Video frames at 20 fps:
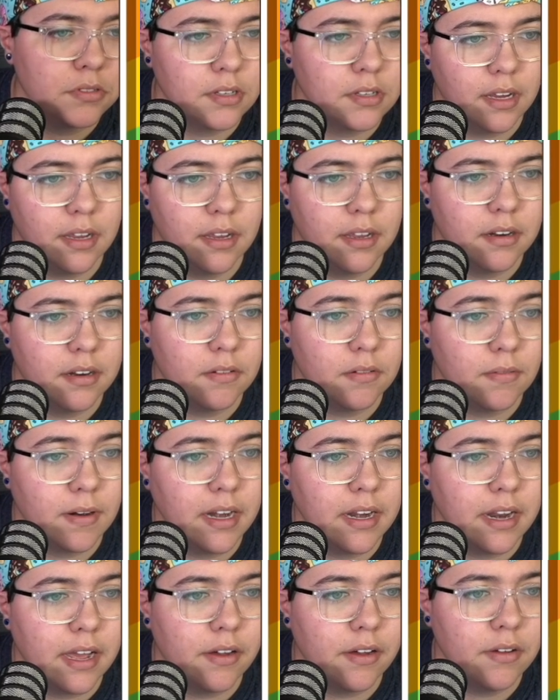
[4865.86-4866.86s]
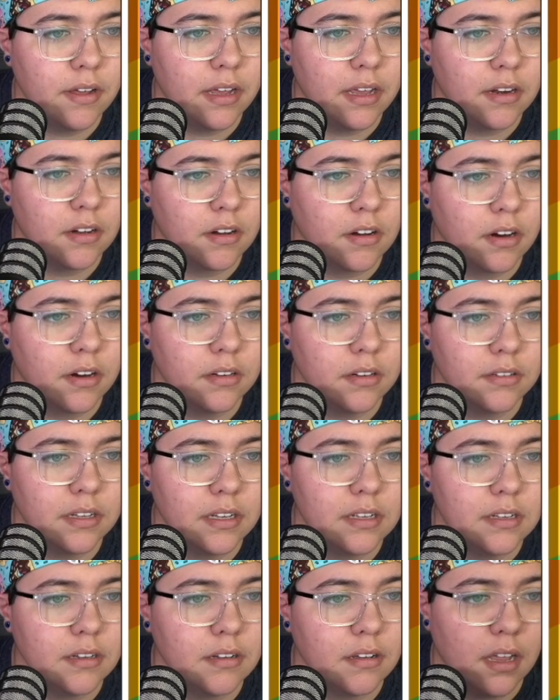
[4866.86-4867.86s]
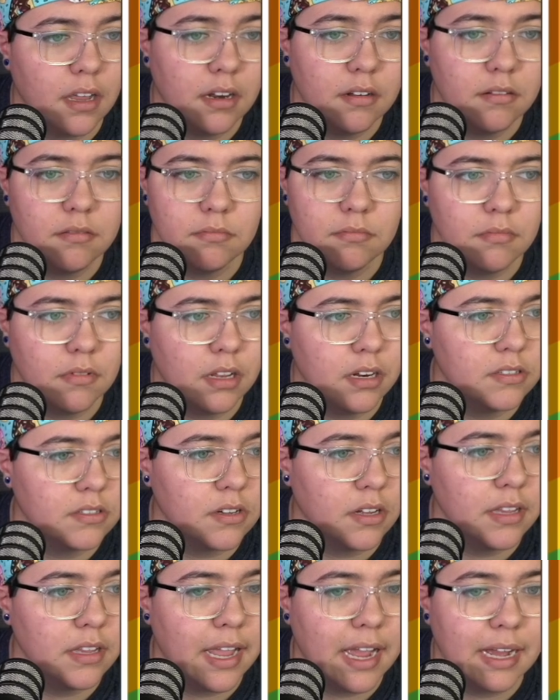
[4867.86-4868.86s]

And right now it is on the App